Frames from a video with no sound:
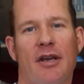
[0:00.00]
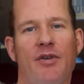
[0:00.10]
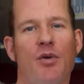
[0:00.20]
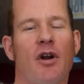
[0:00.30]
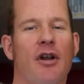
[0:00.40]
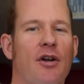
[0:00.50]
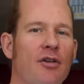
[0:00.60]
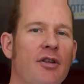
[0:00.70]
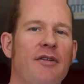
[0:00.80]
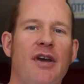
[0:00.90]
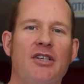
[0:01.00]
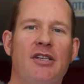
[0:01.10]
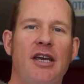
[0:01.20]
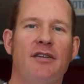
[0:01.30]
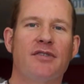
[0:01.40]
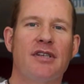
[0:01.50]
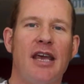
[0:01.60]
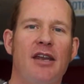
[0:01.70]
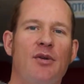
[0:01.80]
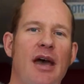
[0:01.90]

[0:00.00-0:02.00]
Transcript: If you are in an early vegetative state and you